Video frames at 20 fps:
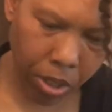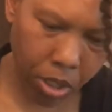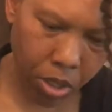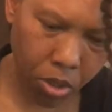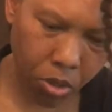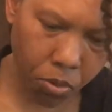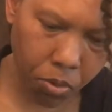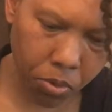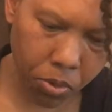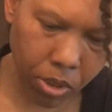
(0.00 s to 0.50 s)

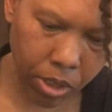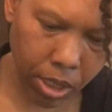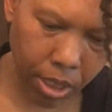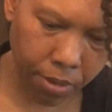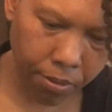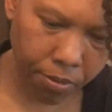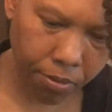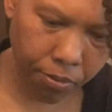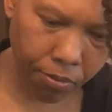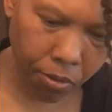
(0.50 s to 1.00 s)
use
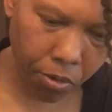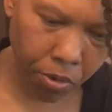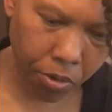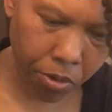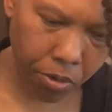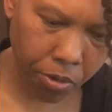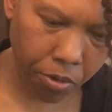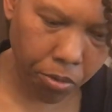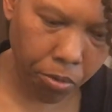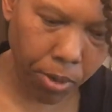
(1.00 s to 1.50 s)
it
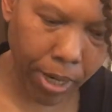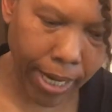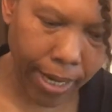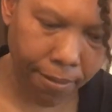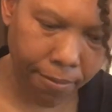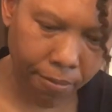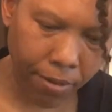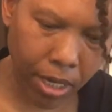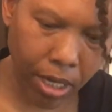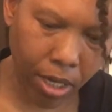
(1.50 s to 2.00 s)
for
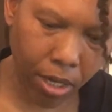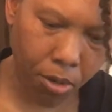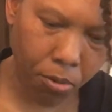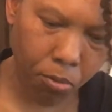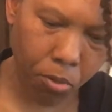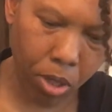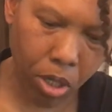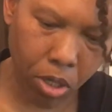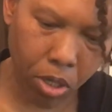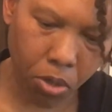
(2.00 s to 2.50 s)
gravy,
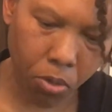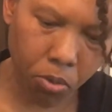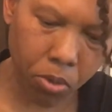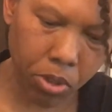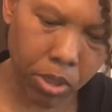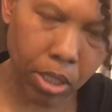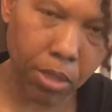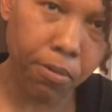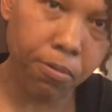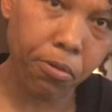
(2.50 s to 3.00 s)
we
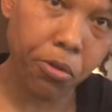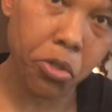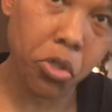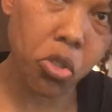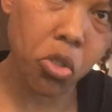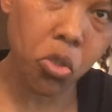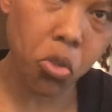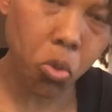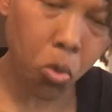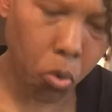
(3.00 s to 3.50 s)
use it for
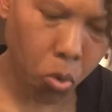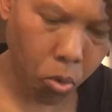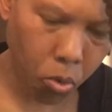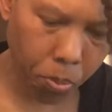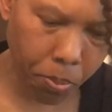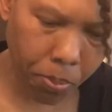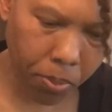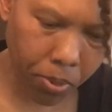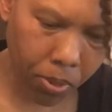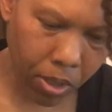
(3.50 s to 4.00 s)

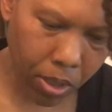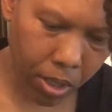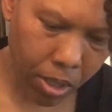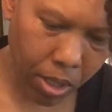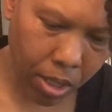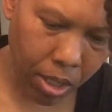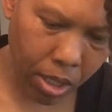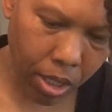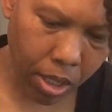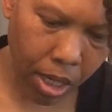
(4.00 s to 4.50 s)
soup.
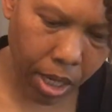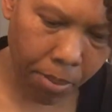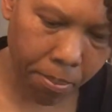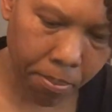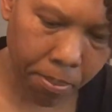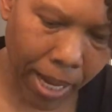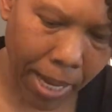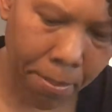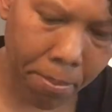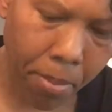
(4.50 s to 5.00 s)

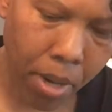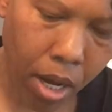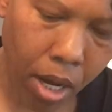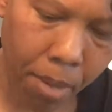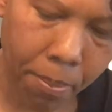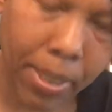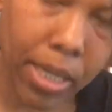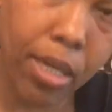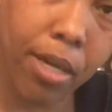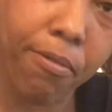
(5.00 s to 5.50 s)
My
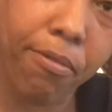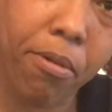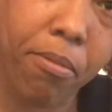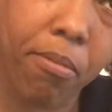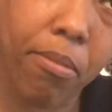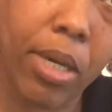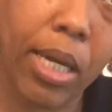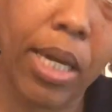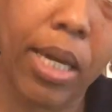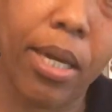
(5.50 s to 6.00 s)
mom even
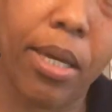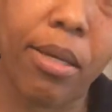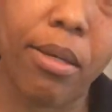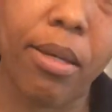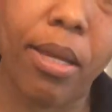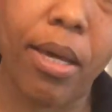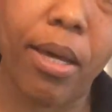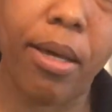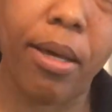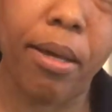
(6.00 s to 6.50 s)
made
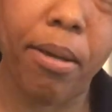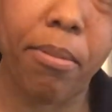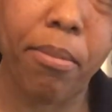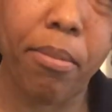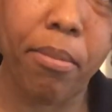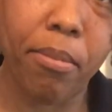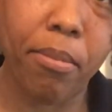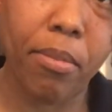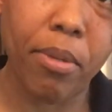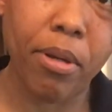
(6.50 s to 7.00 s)

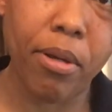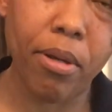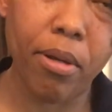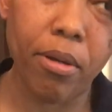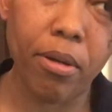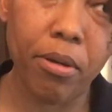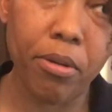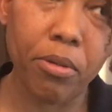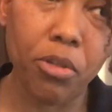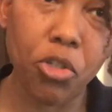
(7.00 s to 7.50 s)

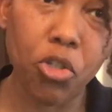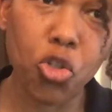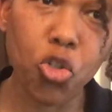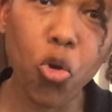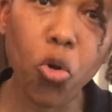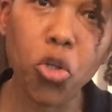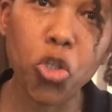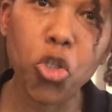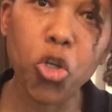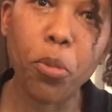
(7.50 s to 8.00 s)

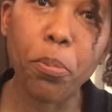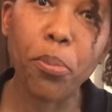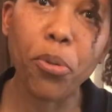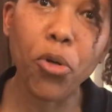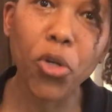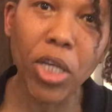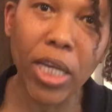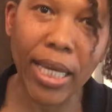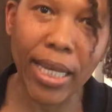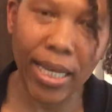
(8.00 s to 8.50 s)
chocho
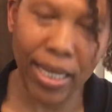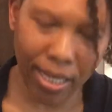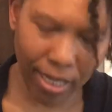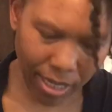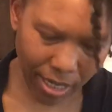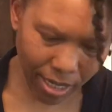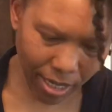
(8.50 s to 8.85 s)
pudding.